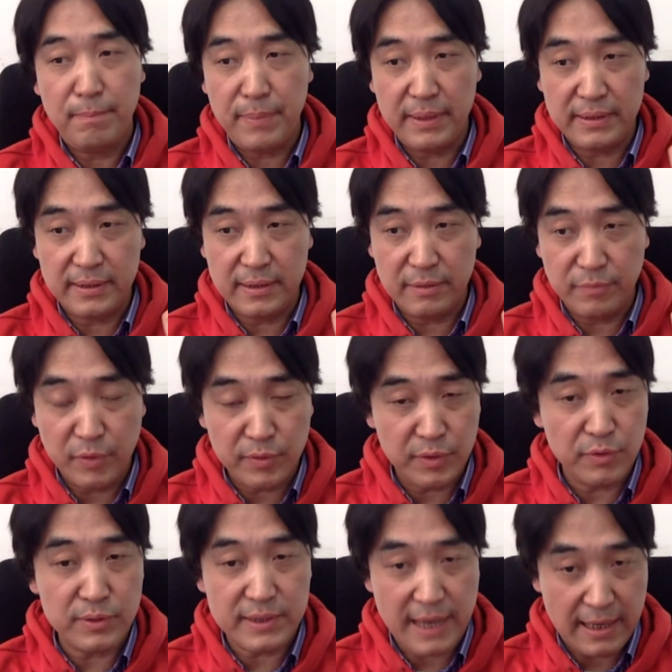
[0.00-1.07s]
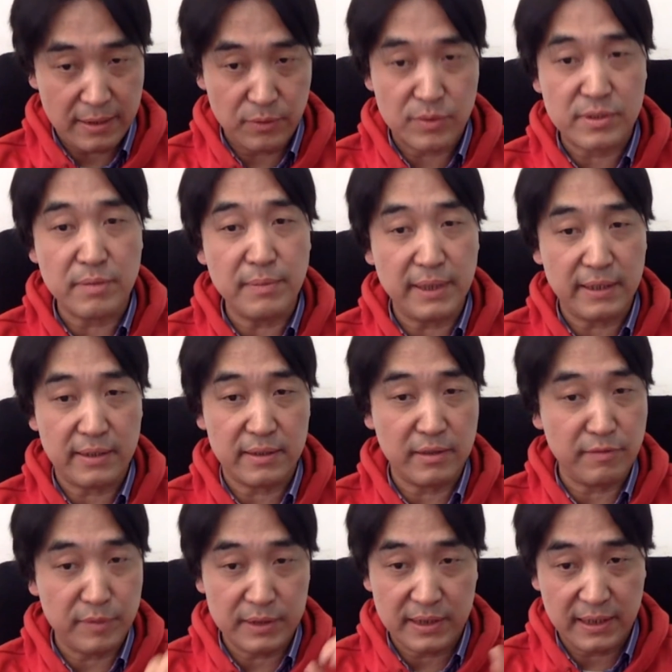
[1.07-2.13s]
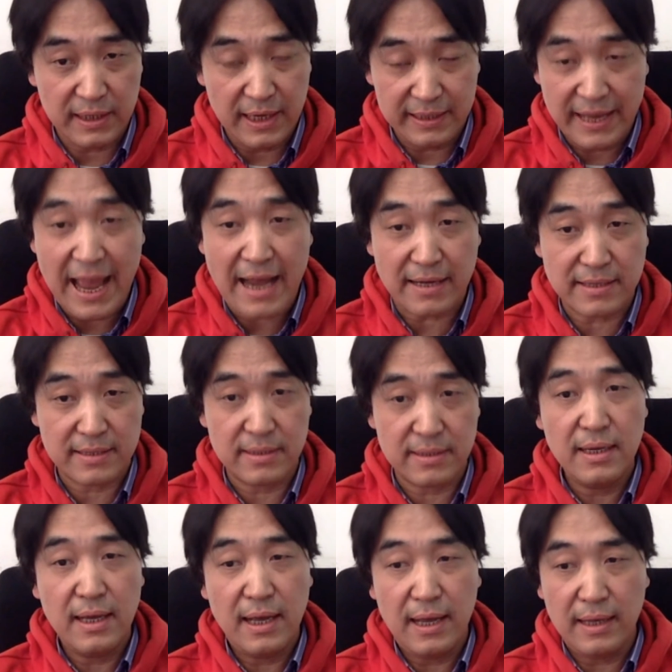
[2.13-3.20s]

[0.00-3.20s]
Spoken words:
but we'll use that to simulate different attacks.